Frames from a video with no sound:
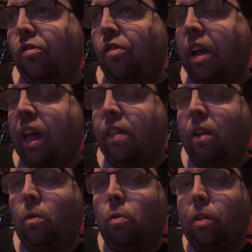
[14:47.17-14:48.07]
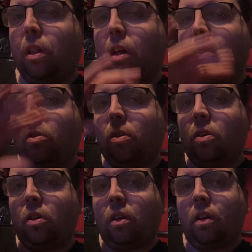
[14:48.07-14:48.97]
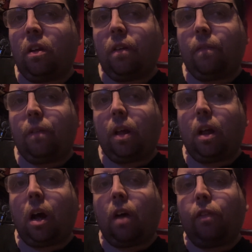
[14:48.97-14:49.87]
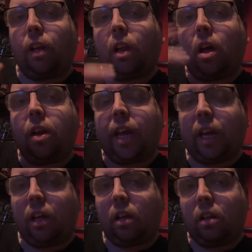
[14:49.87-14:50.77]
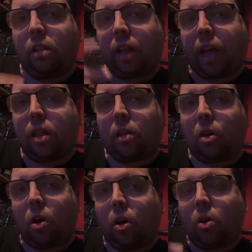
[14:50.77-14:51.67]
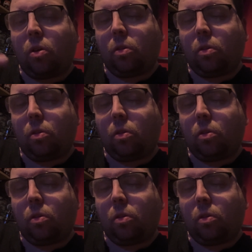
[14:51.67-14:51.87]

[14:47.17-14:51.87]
And also, after learning that Scott,